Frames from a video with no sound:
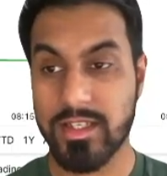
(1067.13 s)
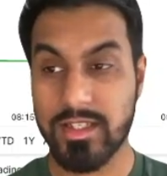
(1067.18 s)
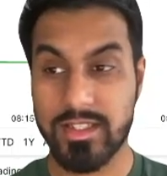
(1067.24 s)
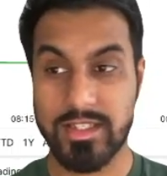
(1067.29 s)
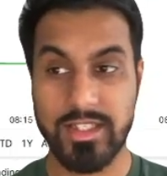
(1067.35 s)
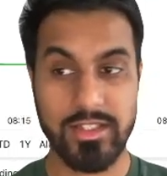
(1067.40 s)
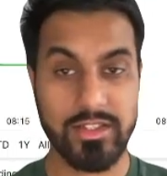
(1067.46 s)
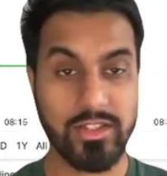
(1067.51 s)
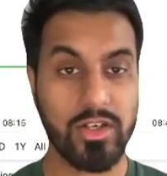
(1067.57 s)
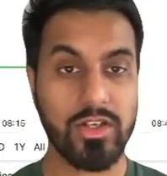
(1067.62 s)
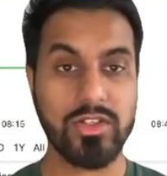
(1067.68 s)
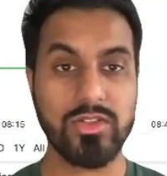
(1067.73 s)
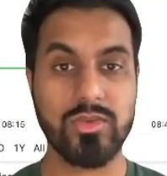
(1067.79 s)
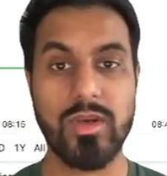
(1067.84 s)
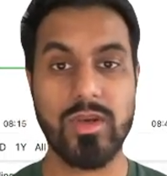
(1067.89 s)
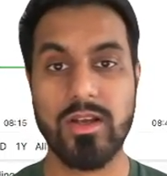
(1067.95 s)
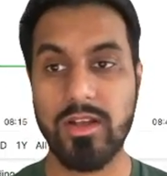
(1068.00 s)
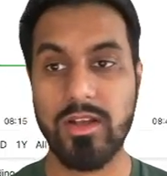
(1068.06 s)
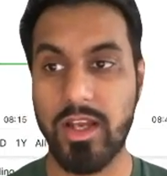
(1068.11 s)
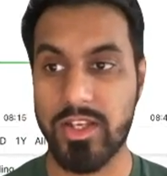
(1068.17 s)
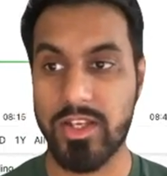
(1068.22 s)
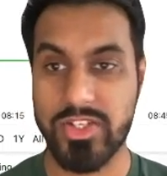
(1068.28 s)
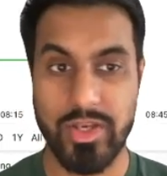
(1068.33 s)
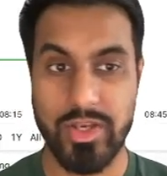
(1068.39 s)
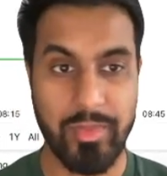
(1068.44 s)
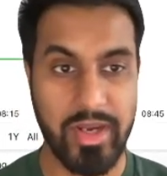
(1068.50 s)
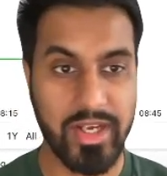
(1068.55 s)
TikTok as well. I
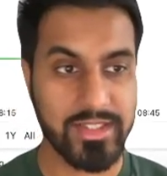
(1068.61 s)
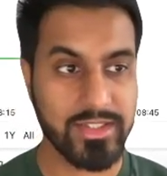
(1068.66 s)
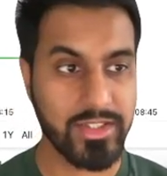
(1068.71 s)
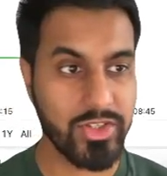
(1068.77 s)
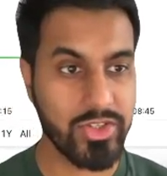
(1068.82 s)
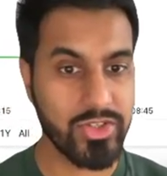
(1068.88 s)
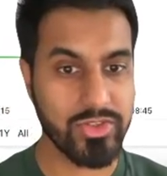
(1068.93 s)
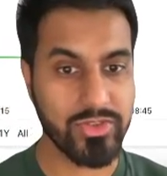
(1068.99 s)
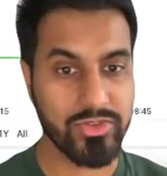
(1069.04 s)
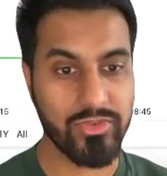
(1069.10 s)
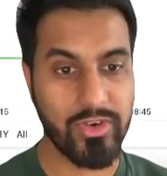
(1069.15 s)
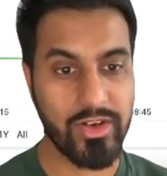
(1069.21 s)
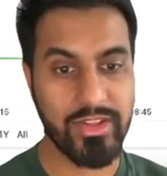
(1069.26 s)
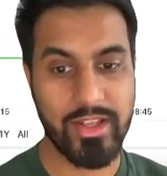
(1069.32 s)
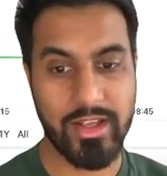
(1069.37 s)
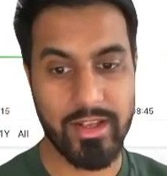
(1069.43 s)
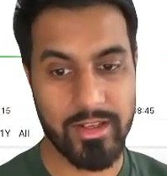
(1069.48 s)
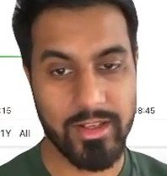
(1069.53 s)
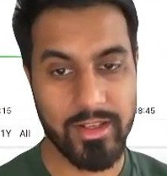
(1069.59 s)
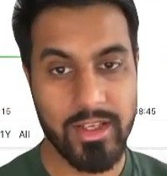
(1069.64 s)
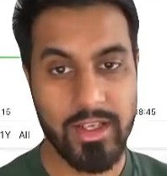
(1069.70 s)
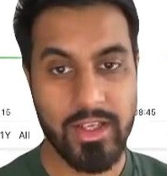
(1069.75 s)
share my executions right there.